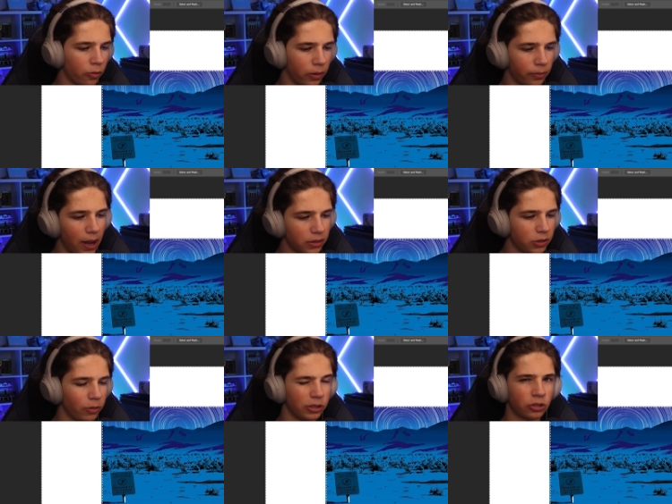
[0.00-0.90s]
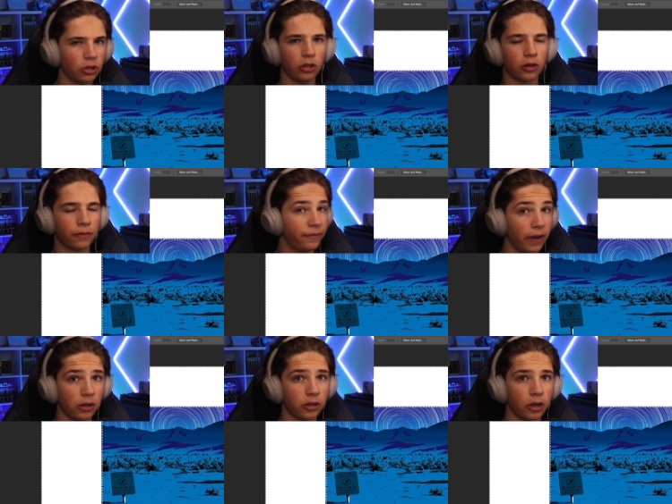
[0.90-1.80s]
way around. So it should look
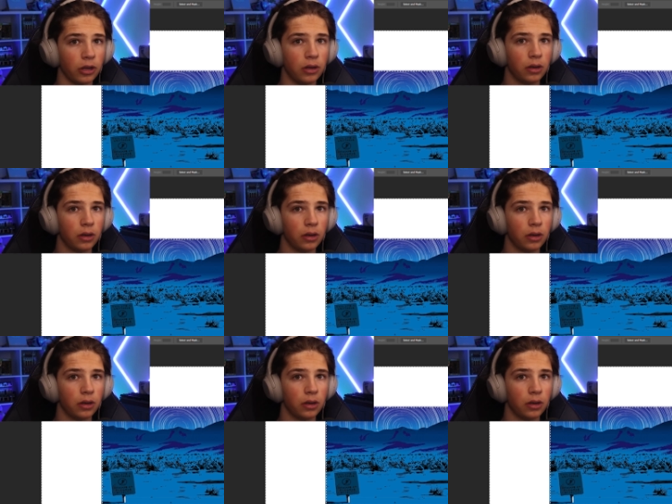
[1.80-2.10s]
fairly good.